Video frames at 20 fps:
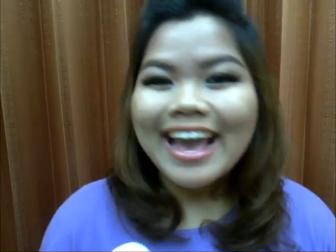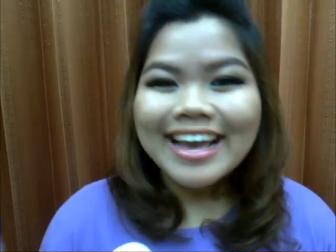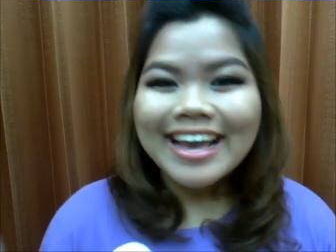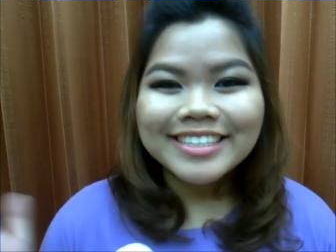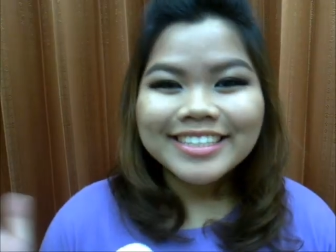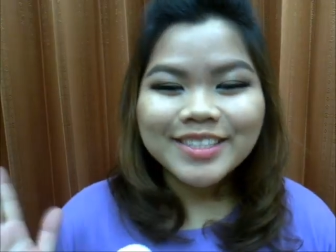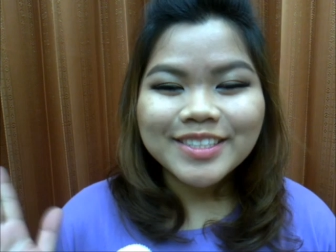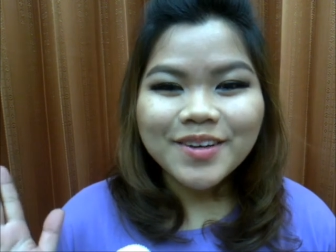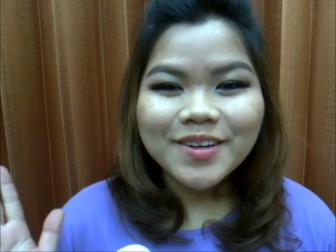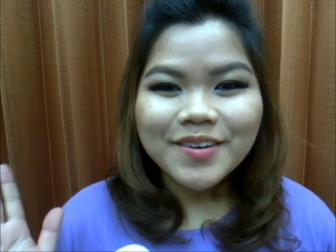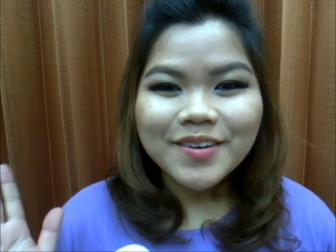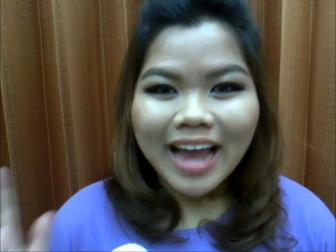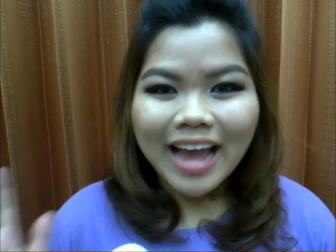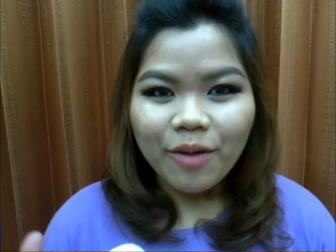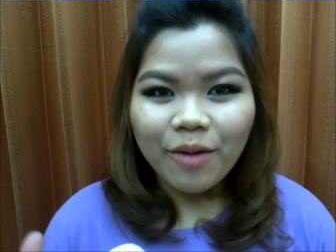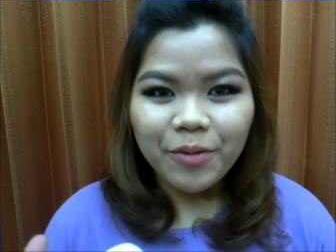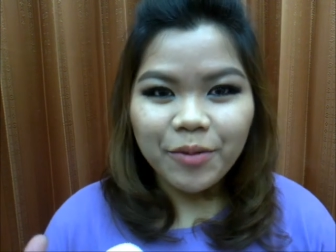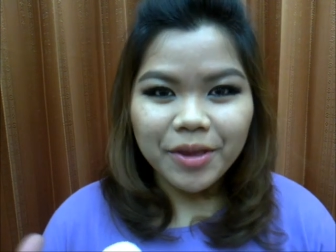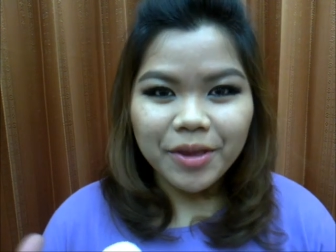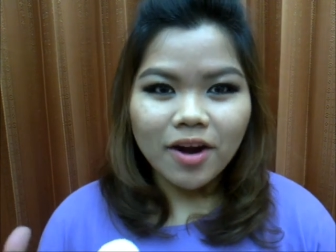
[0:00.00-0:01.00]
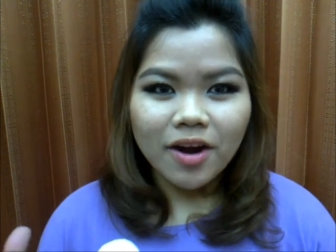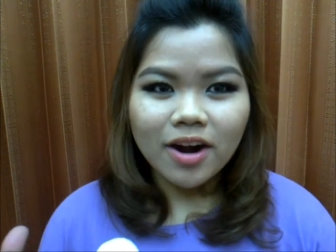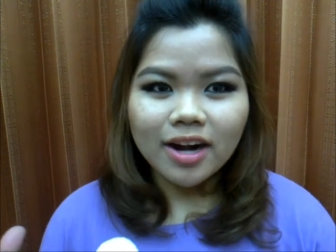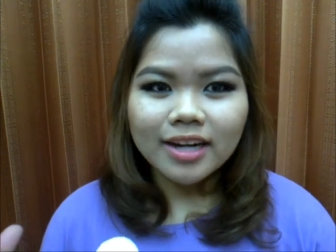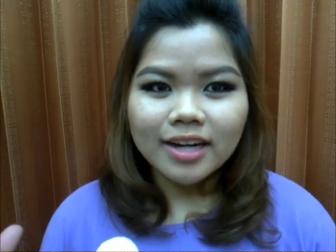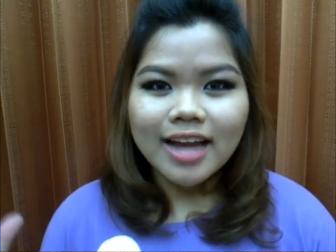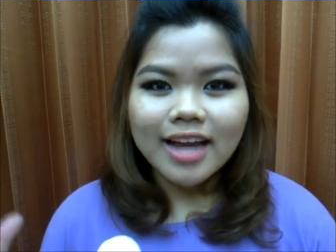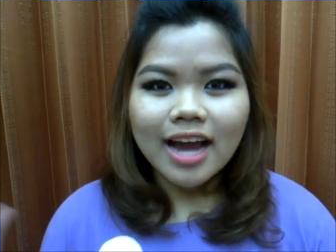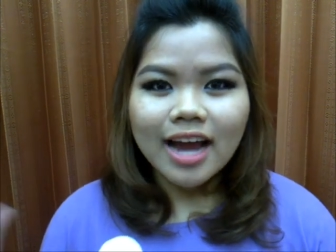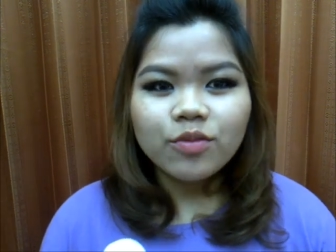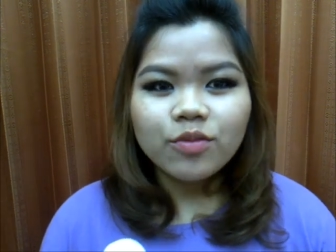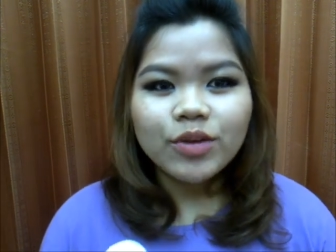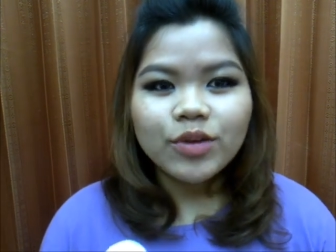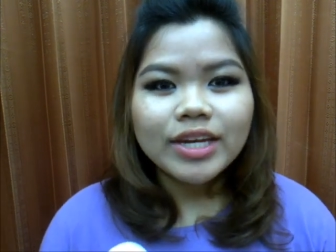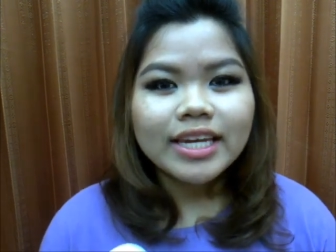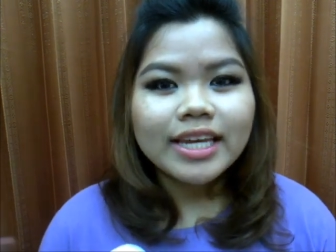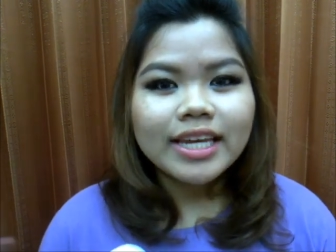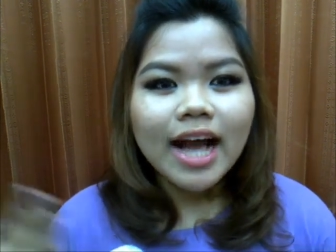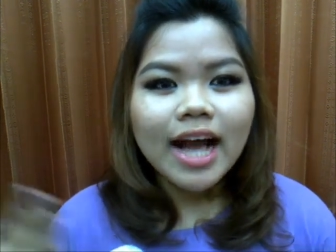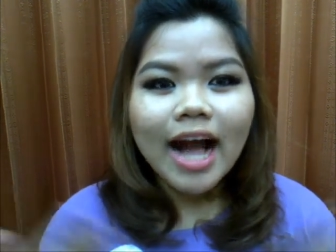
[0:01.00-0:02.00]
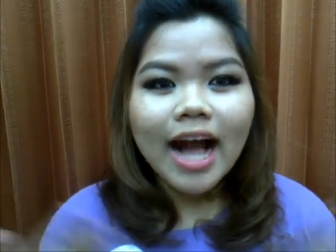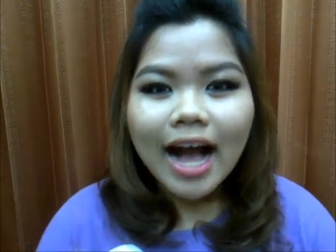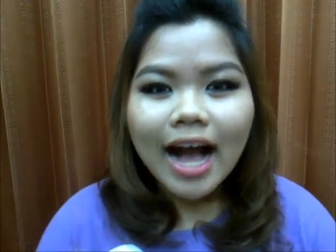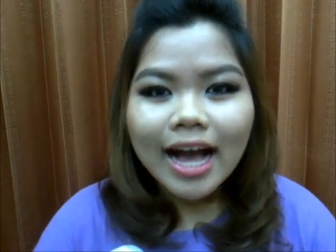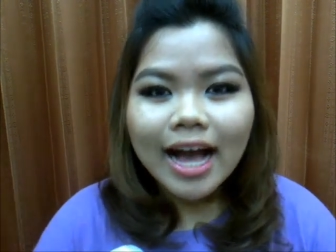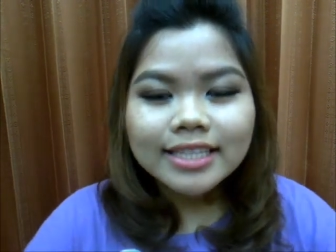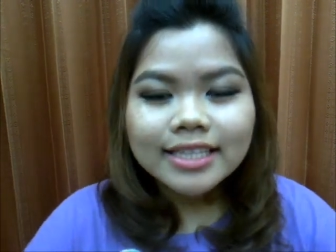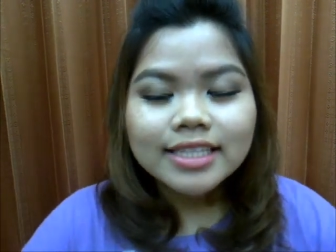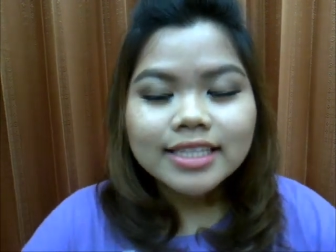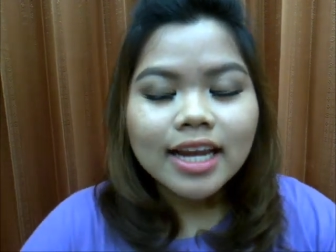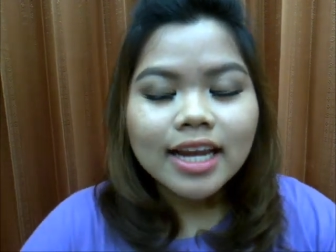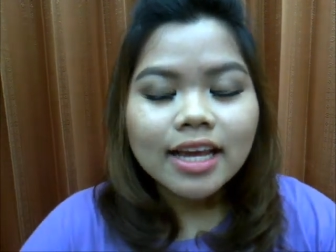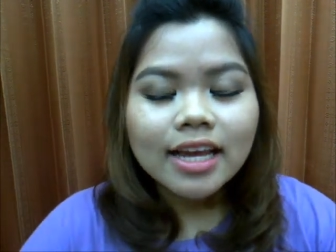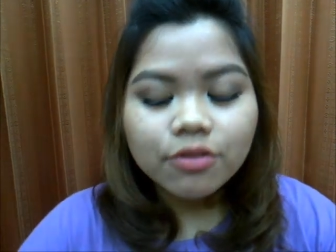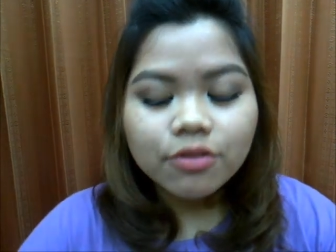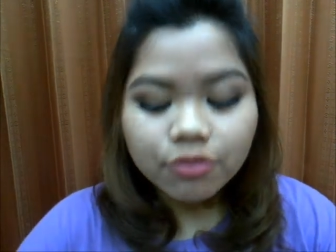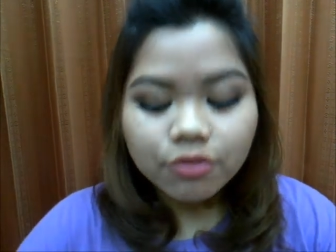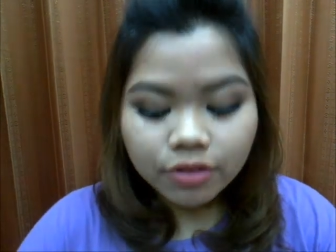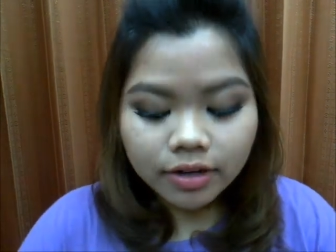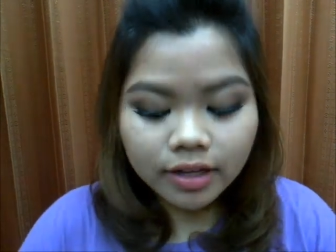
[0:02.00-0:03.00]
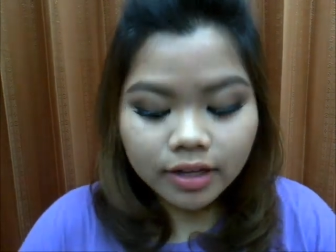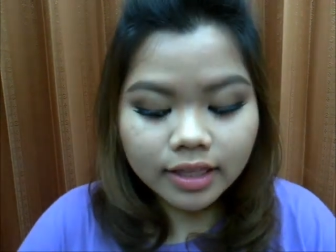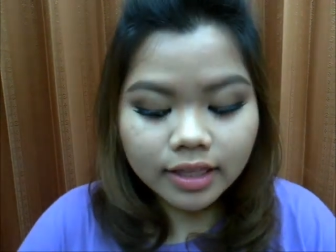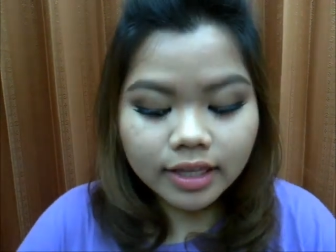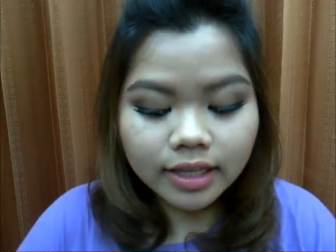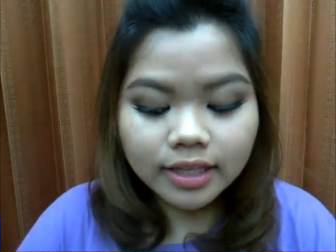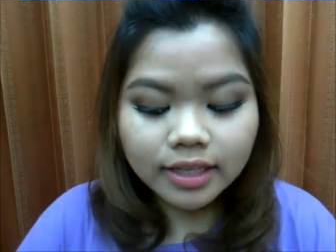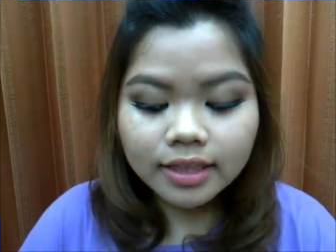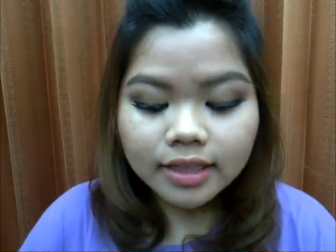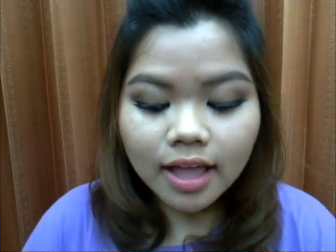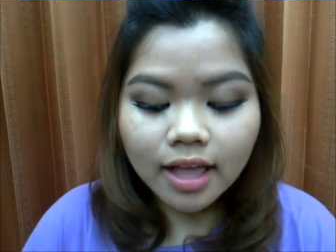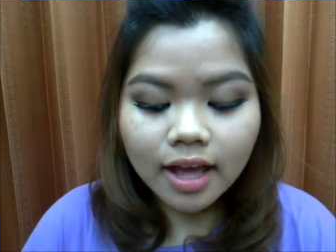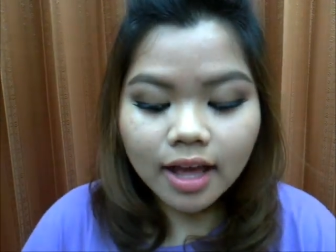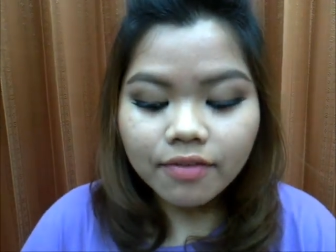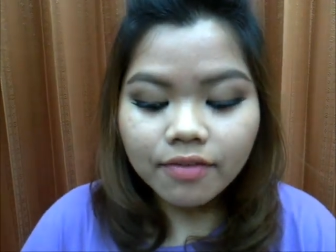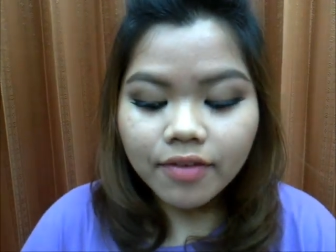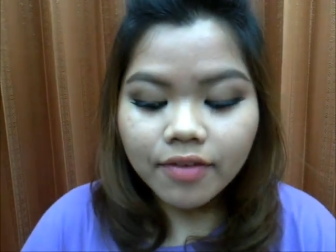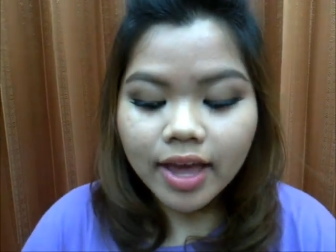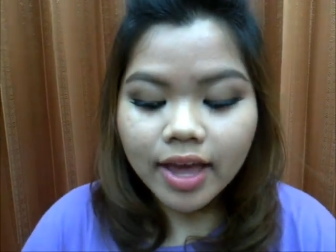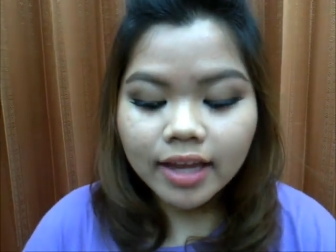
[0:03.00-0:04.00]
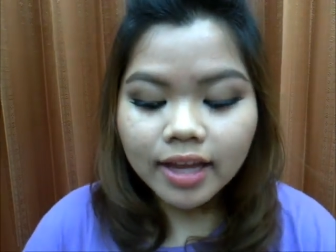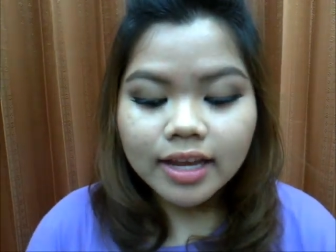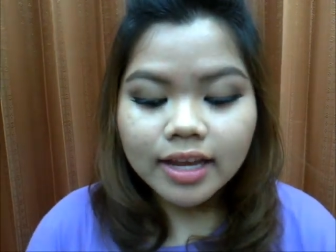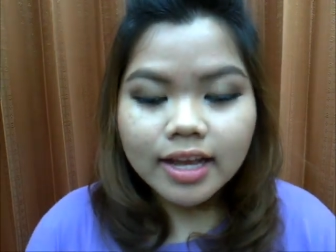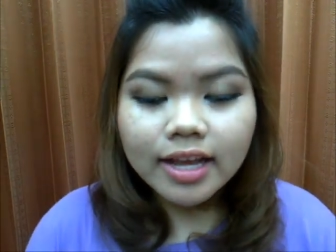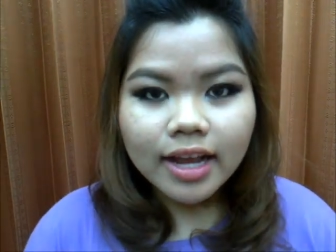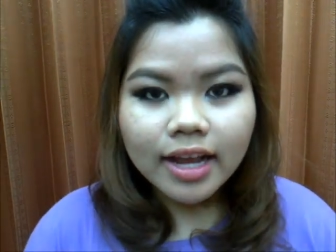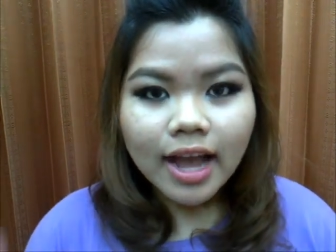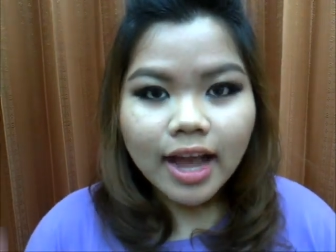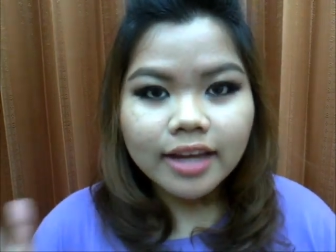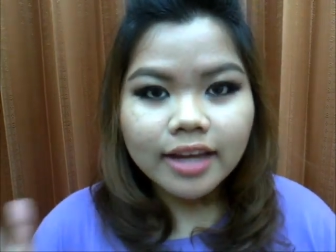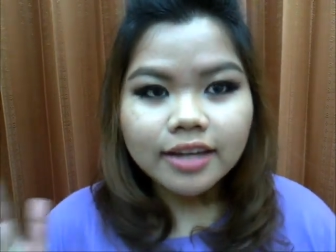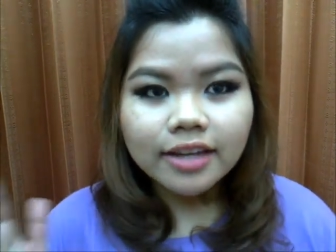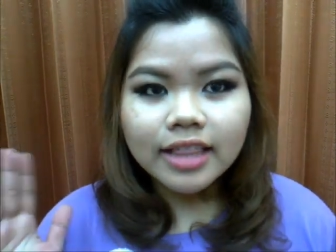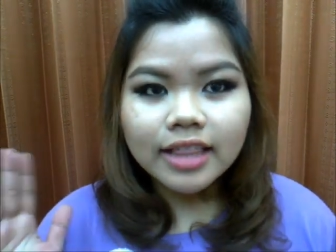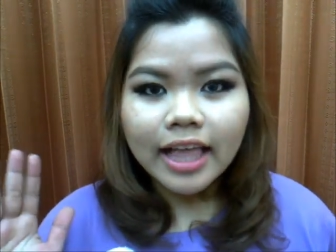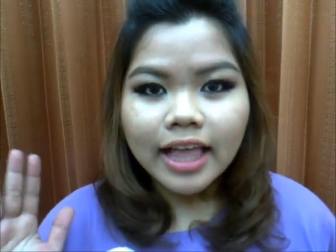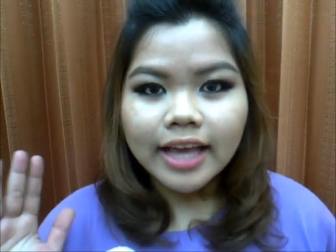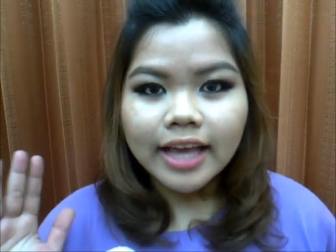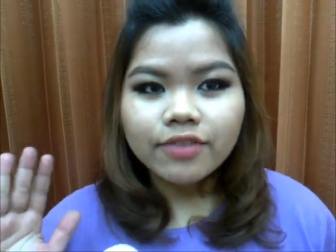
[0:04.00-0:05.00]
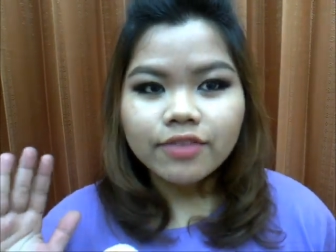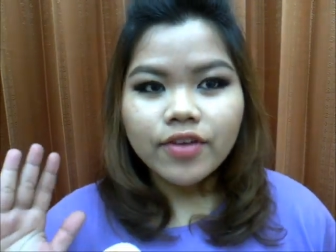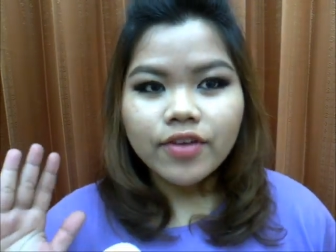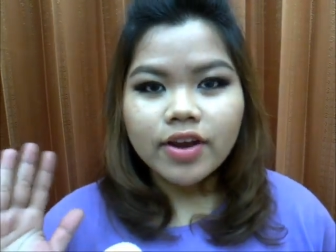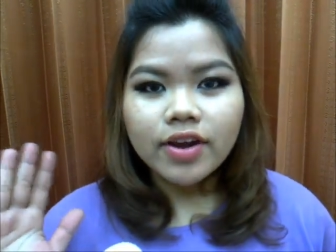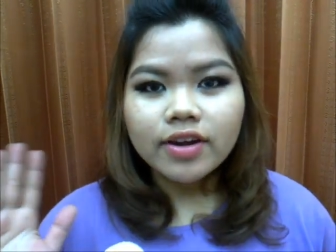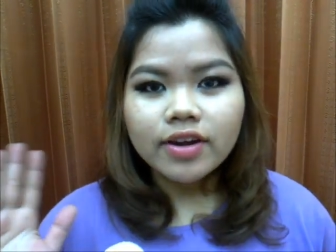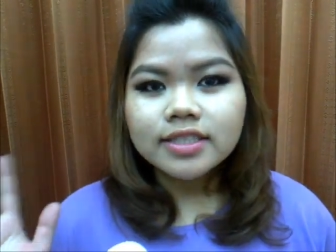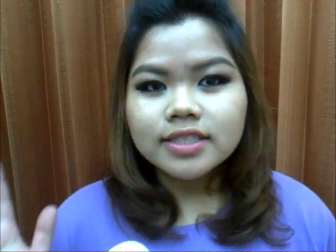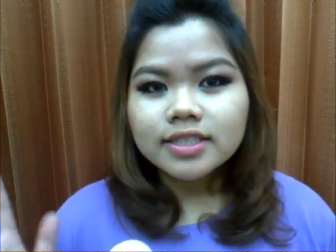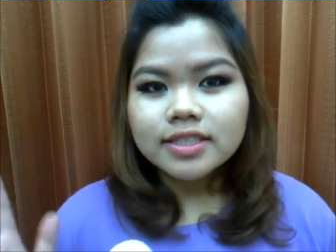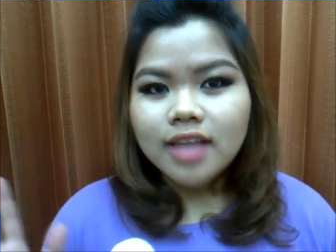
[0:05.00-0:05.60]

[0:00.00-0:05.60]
Okay, so now we are done with the eyes, and I really love it. Kind of like very